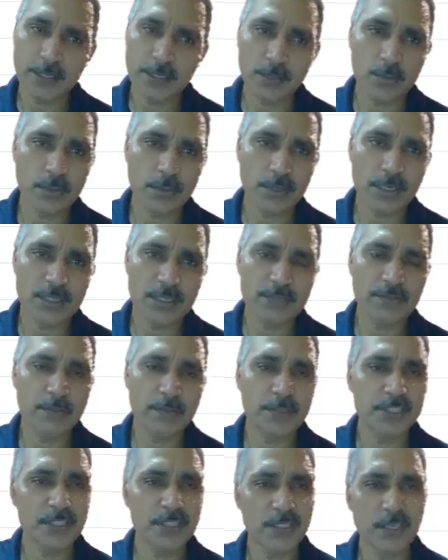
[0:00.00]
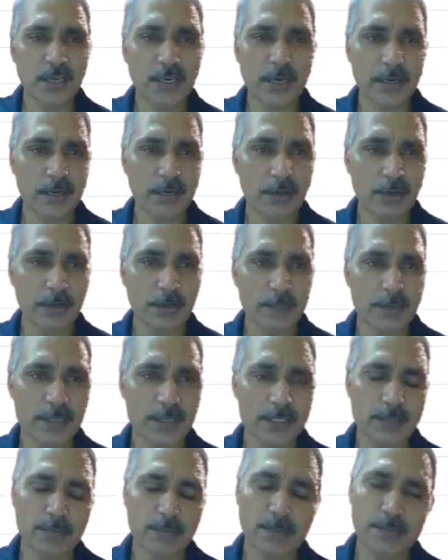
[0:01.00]
row transformation or column
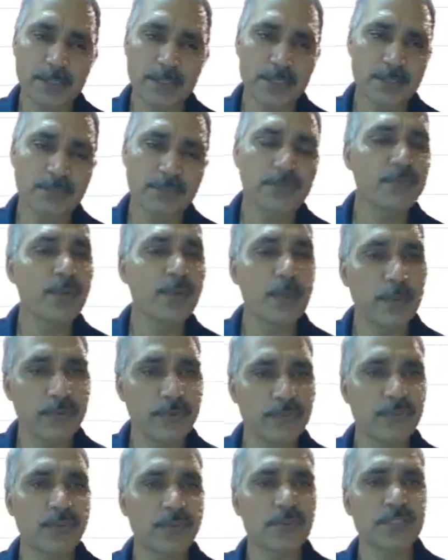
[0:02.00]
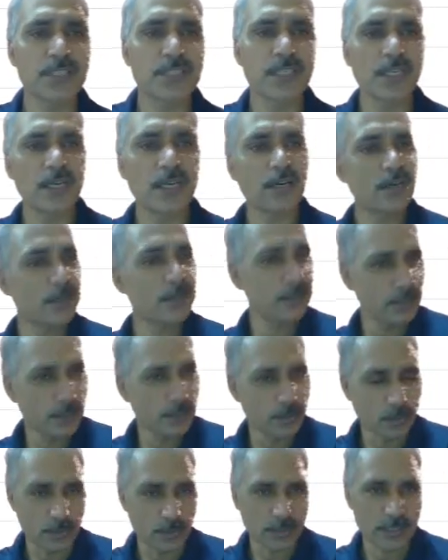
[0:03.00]
transformation. We will be focusing on
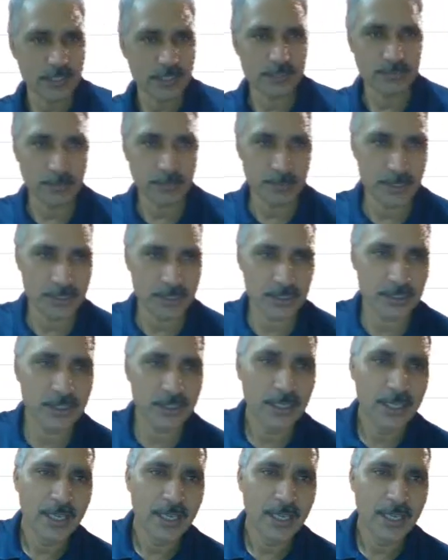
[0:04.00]
row transformation.